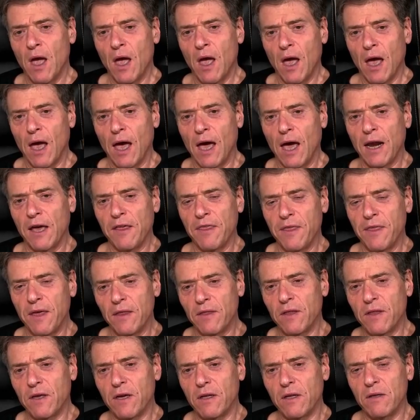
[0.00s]
And I
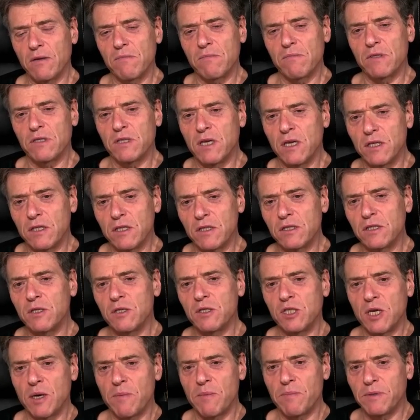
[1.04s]
think that
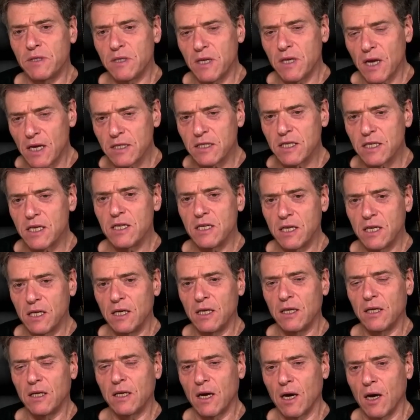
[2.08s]
citizenship does
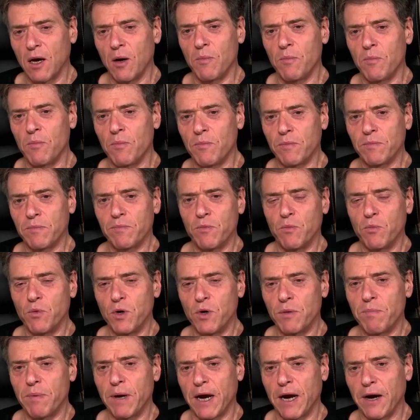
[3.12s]
indeed come
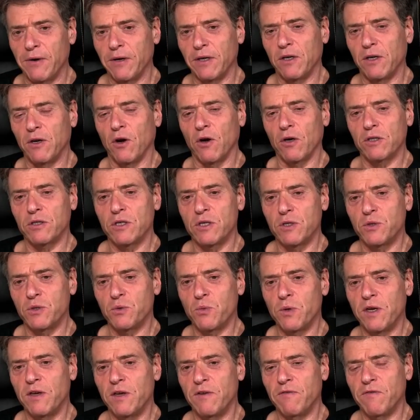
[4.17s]
with paradoxes.
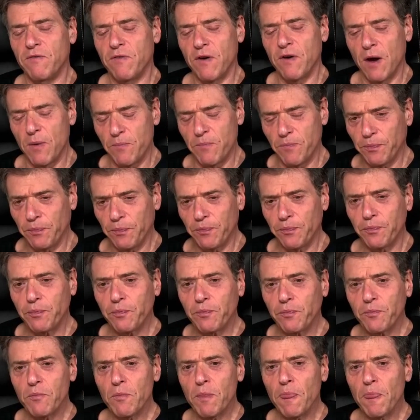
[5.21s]
We've
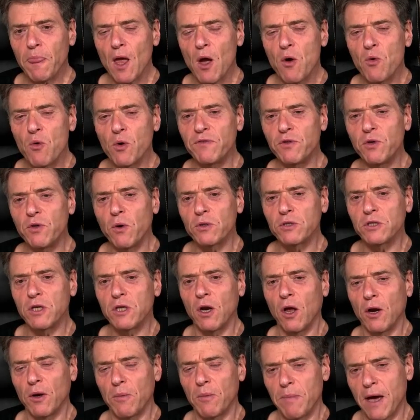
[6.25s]
talked a
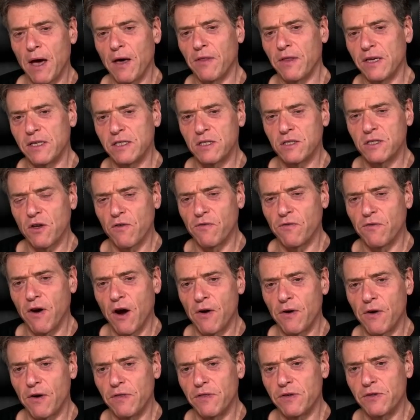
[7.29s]
lot about this so
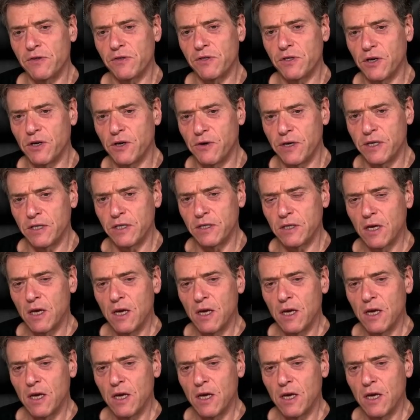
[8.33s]
far in the series.